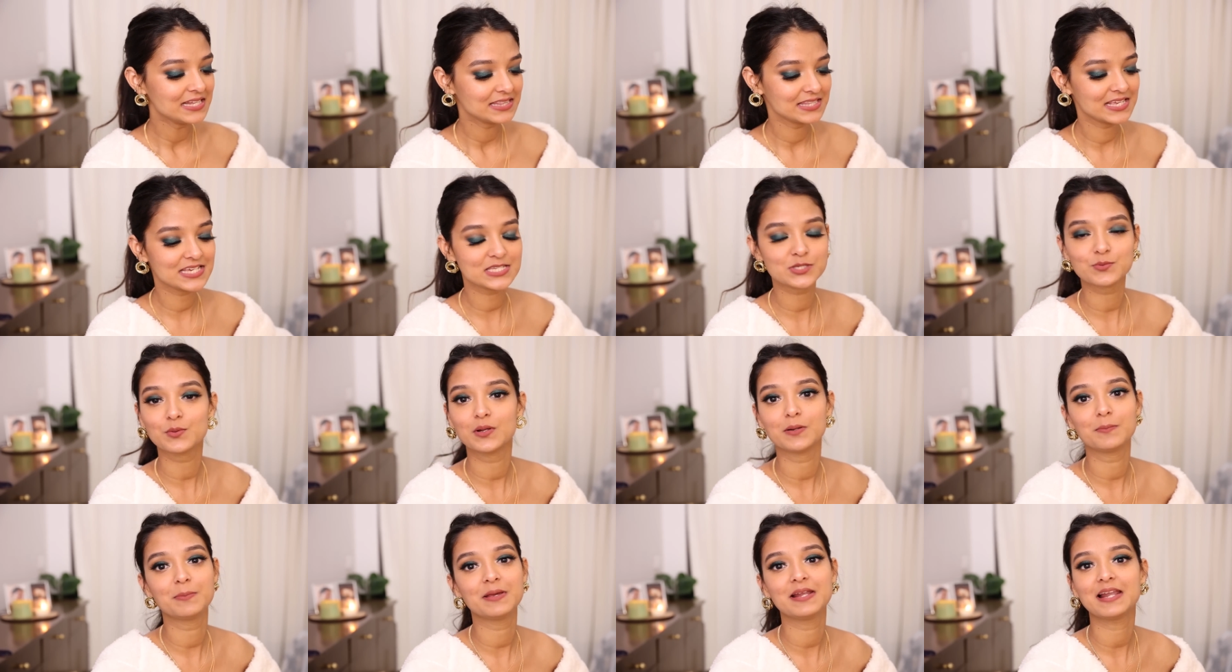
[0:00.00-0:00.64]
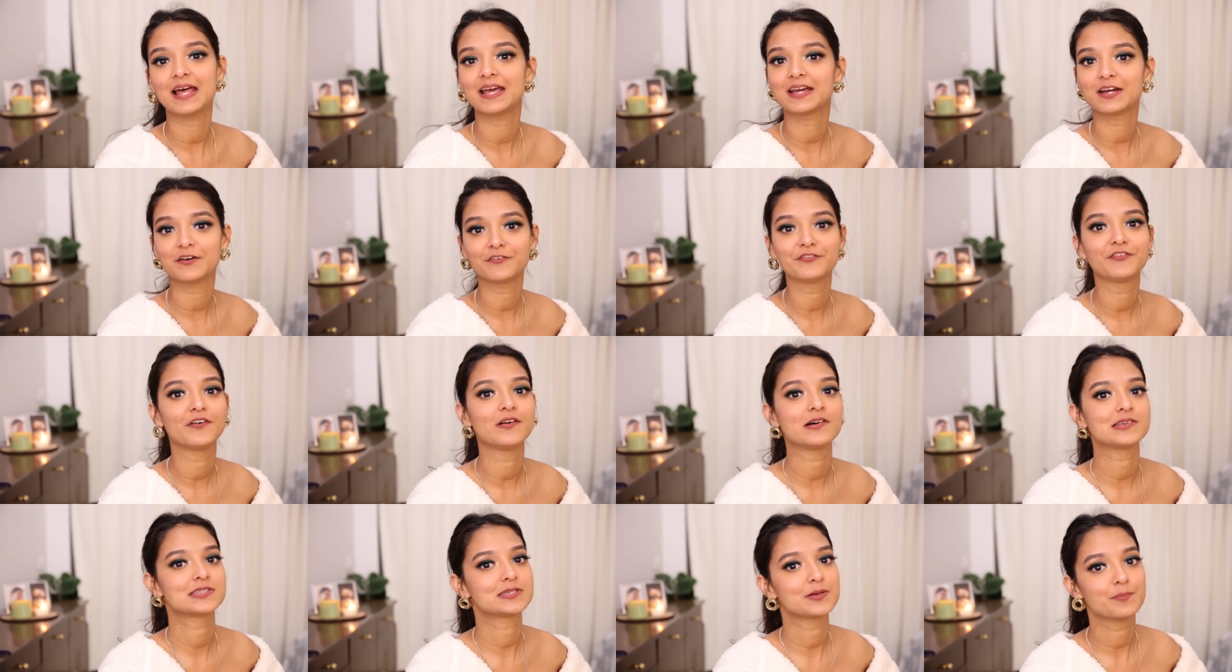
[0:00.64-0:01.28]
This will be like a
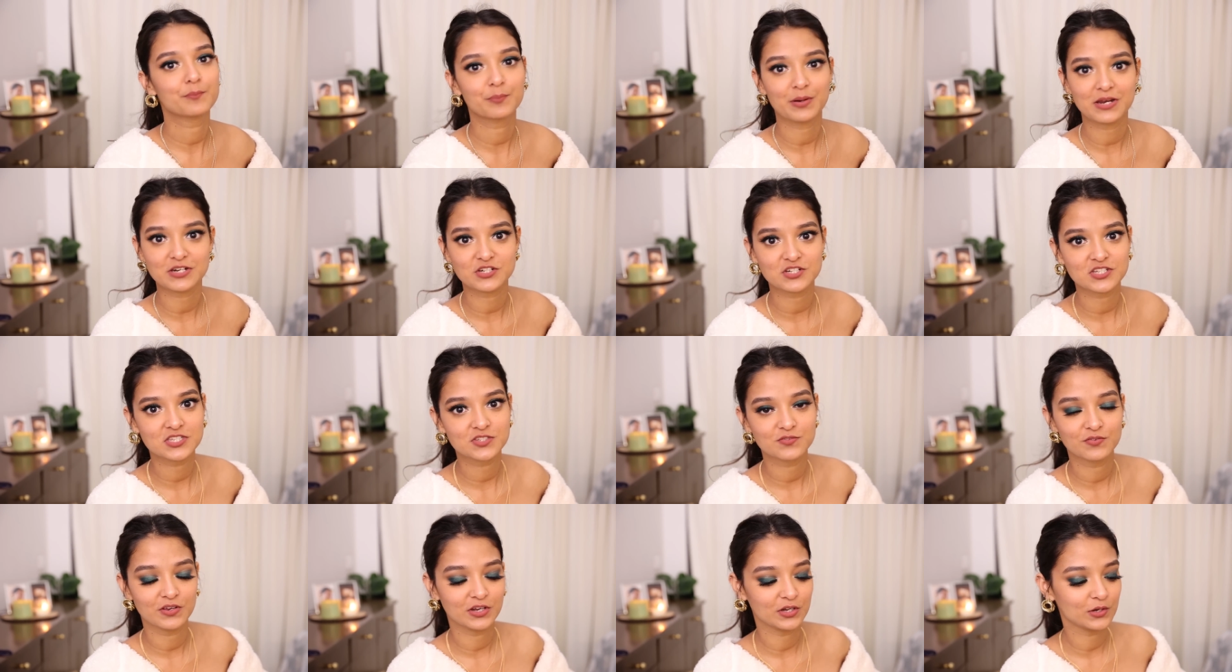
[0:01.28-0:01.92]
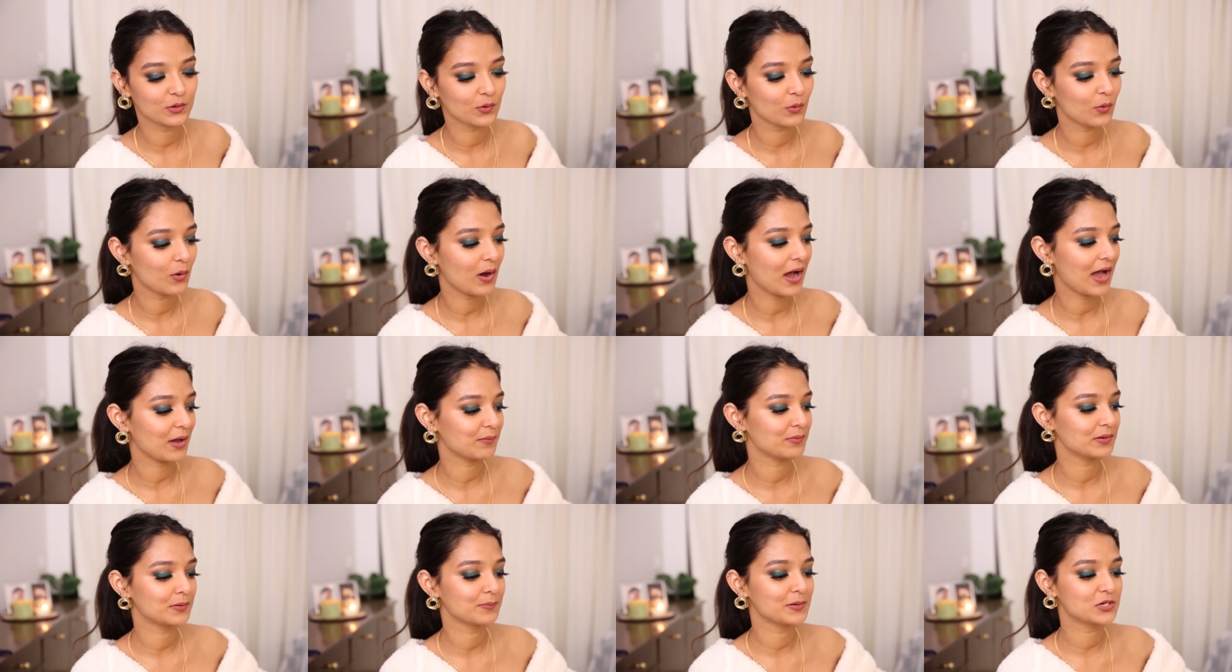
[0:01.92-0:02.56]
first impressions video.
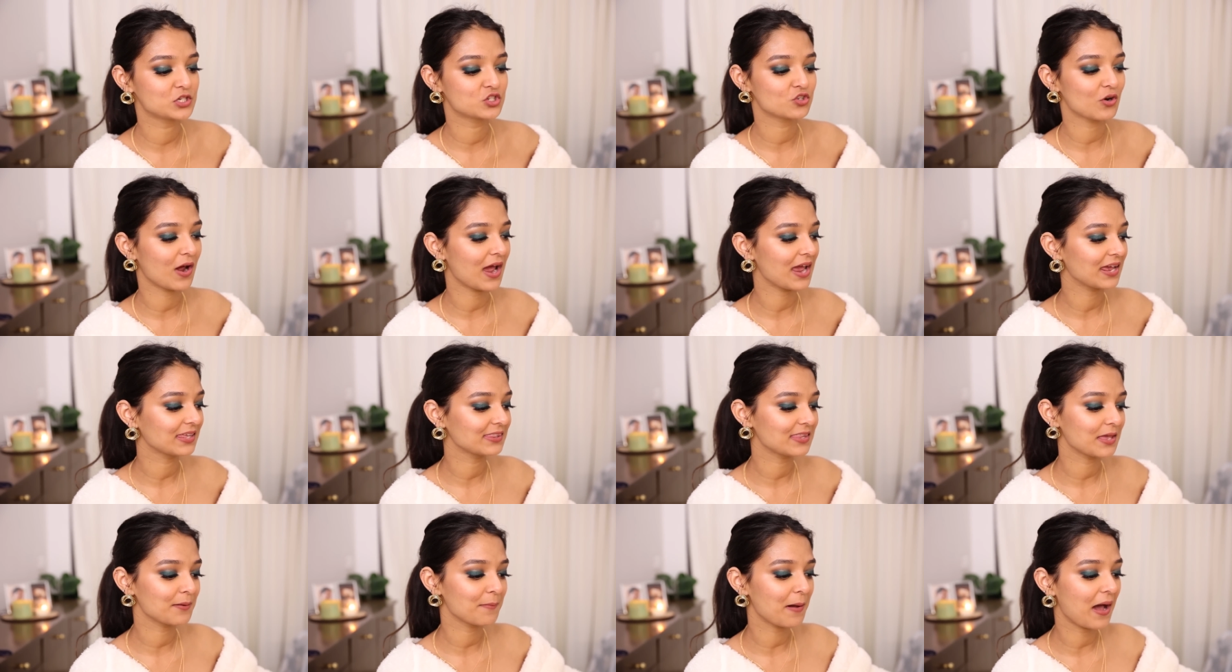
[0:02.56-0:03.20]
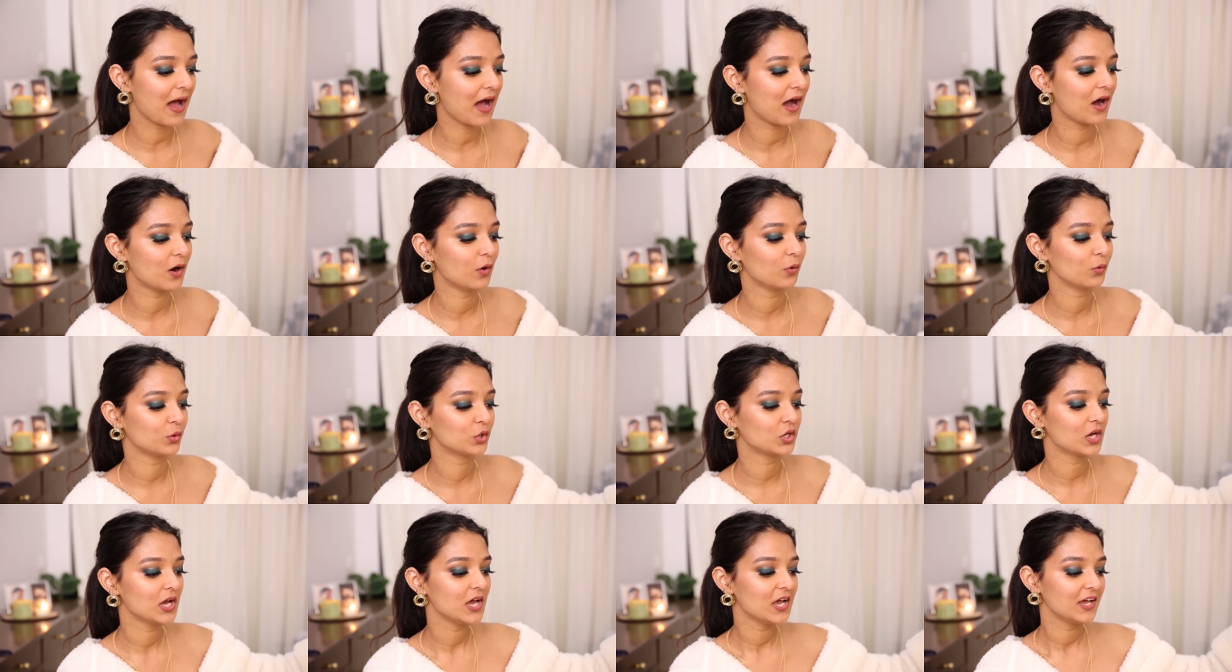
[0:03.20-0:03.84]
I will be trying them
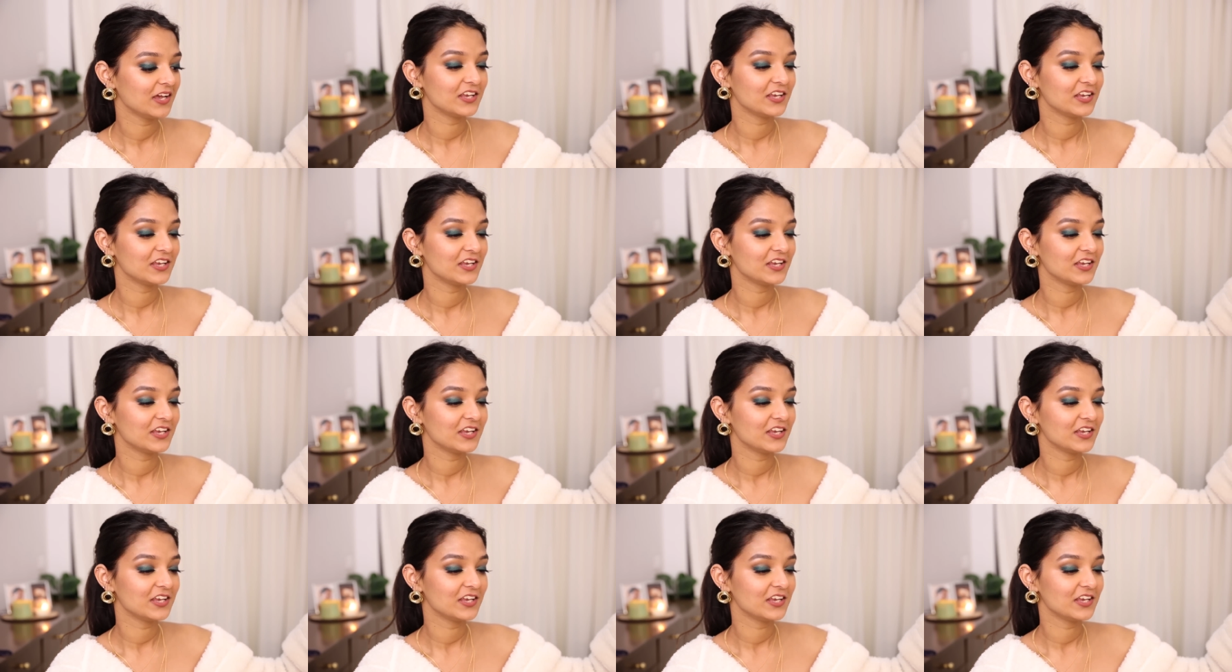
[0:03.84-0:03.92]
out,